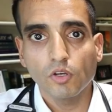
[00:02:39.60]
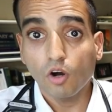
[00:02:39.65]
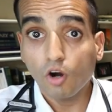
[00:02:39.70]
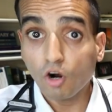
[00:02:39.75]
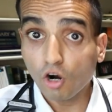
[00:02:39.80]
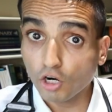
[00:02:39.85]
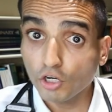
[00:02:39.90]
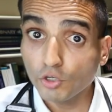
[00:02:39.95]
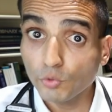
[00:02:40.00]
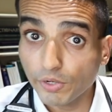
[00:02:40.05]

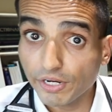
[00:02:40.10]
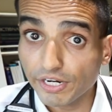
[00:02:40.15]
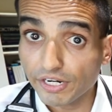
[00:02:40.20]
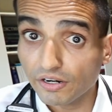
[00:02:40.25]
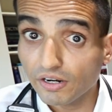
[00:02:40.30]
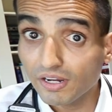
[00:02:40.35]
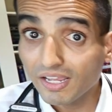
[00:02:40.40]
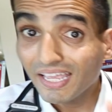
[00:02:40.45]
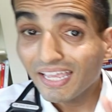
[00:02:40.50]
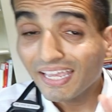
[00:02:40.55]

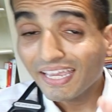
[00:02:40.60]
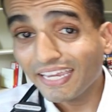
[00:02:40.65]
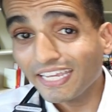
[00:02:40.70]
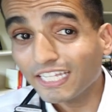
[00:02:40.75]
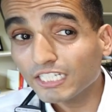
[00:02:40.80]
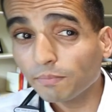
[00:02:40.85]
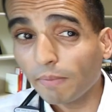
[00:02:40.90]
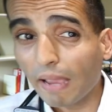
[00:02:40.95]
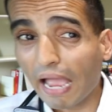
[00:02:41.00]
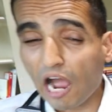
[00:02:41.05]
Hardware.
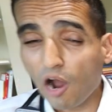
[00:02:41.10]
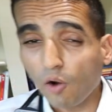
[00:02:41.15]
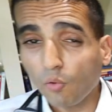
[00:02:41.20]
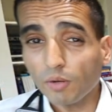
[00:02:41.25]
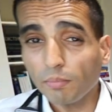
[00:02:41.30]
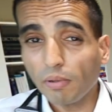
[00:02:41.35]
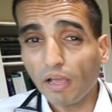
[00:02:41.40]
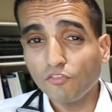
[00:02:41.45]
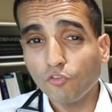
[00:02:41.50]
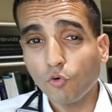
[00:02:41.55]
It's
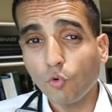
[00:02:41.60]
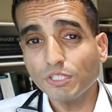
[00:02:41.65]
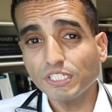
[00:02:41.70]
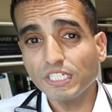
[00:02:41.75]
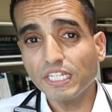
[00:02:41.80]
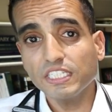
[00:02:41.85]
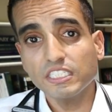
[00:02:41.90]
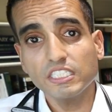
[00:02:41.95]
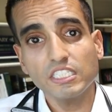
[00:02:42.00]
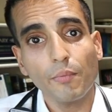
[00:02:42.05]
powered by
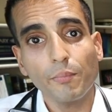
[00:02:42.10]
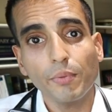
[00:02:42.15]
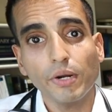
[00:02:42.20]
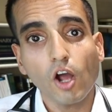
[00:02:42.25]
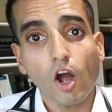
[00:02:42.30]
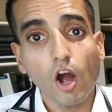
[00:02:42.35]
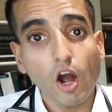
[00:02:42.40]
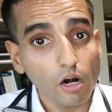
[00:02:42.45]
14 separate